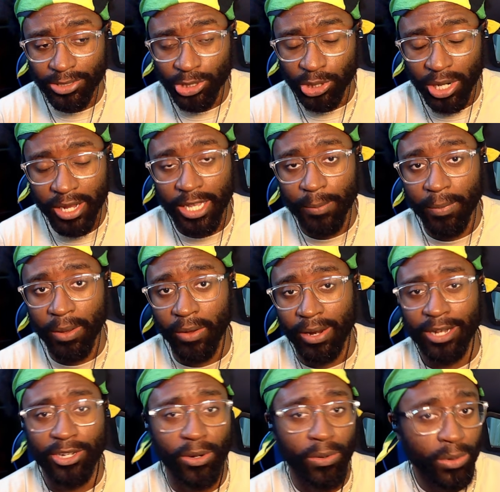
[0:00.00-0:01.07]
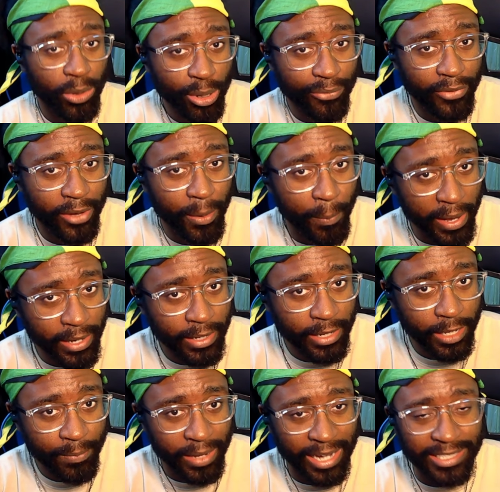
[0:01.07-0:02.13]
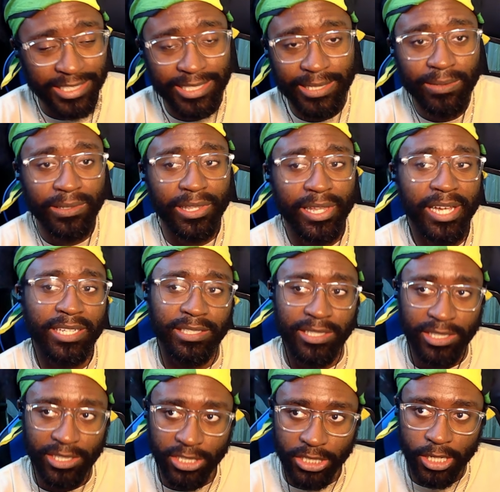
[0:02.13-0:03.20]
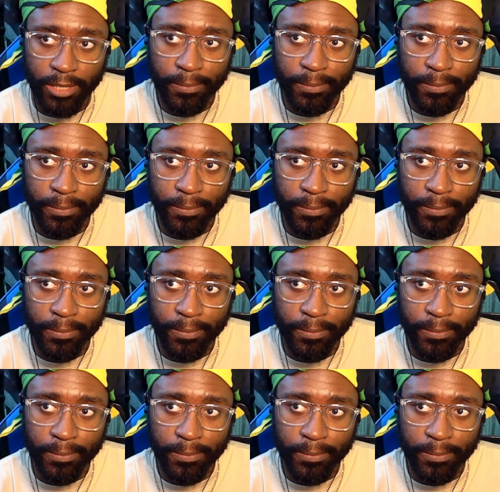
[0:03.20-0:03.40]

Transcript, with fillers: trying him out. I don't know if I'll main him. I still like D J,